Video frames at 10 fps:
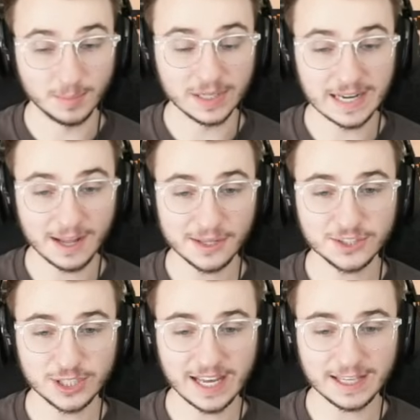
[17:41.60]
But now
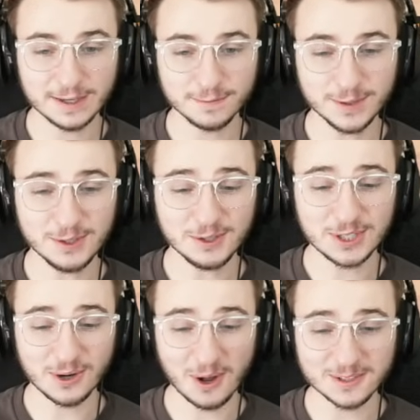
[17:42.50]
that you got your food,
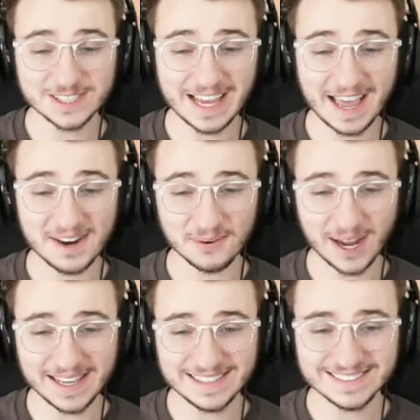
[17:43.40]
you're all set,
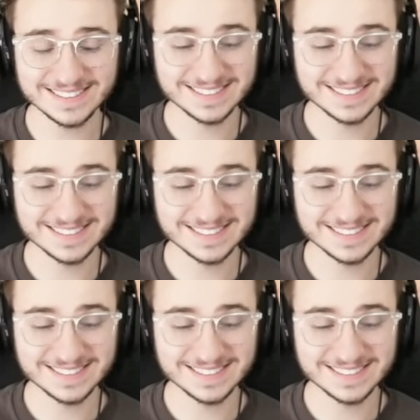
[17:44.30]
right?